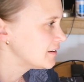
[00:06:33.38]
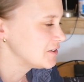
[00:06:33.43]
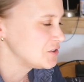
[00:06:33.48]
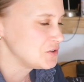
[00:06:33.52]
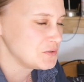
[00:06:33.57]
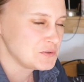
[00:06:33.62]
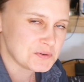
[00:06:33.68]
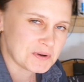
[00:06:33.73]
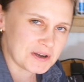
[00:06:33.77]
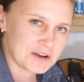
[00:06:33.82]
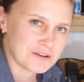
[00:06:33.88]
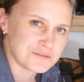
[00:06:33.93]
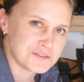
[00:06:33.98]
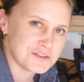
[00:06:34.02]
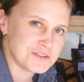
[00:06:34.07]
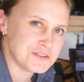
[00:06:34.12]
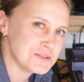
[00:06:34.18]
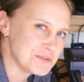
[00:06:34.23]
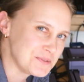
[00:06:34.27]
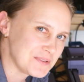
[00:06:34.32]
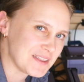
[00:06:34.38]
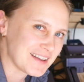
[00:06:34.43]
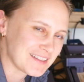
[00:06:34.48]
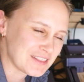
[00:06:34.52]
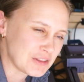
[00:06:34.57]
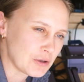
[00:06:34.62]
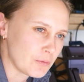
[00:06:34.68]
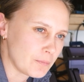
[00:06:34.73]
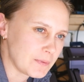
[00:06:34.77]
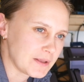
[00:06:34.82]
You do have to do
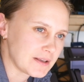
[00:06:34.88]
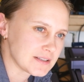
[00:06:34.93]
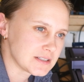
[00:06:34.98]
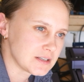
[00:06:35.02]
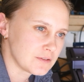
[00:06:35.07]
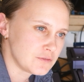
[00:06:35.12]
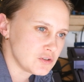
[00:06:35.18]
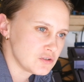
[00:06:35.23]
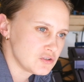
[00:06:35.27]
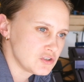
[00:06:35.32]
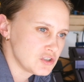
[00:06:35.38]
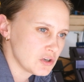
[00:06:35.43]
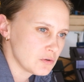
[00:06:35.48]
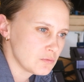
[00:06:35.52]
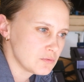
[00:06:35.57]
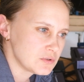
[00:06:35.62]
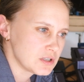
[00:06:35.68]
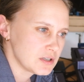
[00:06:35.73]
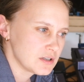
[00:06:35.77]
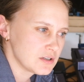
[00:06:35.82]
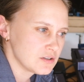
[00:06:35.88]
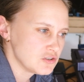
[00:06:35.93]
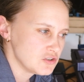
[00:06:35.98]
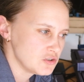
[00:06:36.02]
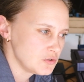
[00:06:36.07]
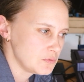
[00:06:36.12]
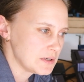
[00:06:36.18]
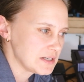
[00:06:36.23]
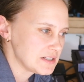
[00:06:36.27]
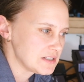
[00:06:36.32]
that though, because if you don't
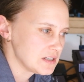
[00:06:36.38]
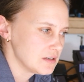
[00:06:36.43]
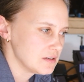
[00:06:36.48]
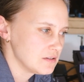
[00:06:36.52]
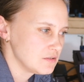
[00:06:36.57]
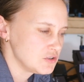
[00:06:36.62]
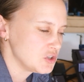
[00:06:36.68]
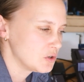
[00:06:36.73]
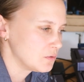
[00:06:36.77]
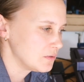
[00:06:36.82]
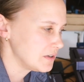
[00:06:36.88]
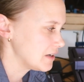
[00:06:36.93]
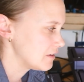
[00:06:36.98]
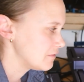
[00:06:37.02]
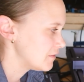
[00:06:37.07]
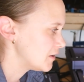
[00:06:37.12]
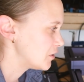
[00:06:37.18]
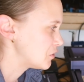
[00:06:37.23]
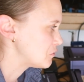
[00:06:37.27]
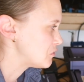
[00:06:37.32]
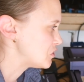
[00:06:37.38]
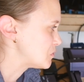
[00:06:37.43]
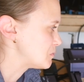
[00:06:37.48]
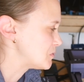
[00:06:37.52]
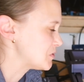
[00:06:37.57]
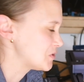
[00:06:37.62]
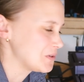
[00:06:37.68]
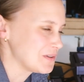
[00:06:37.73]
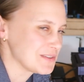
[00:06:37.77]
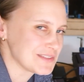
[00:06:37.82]
do it, you don't get very crisp
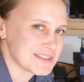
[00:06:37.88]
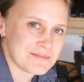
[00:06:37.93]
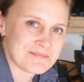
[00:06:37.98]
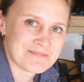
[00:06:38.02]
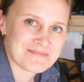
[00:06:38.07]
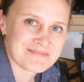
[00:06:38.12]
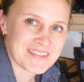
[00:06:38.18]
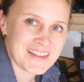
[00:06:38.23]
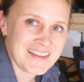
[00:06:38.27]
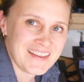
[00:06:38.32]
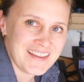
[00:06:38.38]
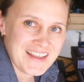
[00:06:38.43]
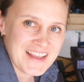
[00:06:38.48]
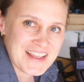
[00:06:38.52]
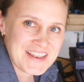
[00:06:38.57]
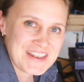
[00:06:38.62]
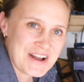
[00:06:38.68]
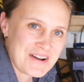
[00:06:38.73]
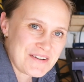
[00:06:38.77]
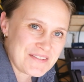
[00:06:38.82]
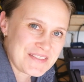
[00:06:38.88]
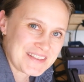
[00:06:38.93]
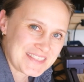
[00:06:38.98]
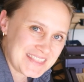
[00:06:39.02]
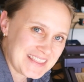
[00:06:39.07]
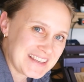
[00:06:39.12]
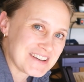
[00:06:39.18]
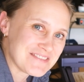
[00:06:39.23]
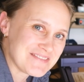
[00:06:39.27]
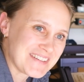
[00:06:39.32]
results. Now, the
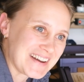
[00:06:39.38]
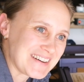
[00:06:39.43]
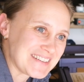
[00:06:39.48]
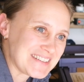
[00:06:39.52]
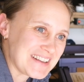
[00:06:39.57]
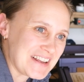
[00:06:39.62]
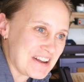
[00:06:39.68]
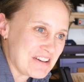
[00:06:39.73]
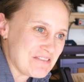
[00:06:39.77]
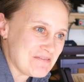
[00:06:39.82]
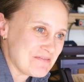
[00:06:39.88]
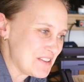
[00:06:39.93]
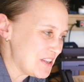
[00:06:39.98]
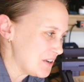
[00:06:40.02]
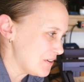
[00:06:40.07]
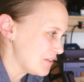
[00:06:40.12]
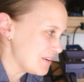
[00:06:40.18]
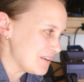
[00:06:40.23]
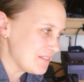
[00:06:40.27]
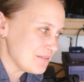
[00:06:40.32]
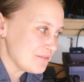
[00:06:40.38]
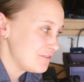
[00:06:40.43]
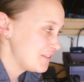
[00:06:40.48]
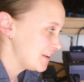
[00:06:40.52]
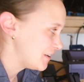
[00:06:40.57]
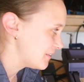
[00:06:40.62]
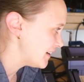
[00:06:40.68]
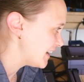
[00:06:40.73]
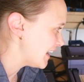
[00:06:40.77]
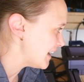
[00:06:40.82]
thing about, um, you know,
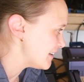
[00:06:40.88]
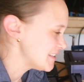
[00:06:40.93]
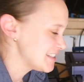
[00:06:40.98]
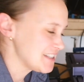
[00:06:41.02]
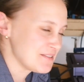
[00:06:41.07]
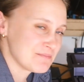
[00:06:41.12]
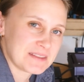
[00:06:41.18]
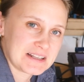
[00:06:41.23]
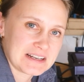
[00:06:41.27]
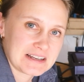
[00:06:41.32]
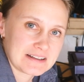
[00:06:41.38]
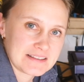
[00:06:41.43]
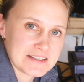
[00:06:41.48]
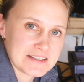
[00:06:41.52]
figuring out something like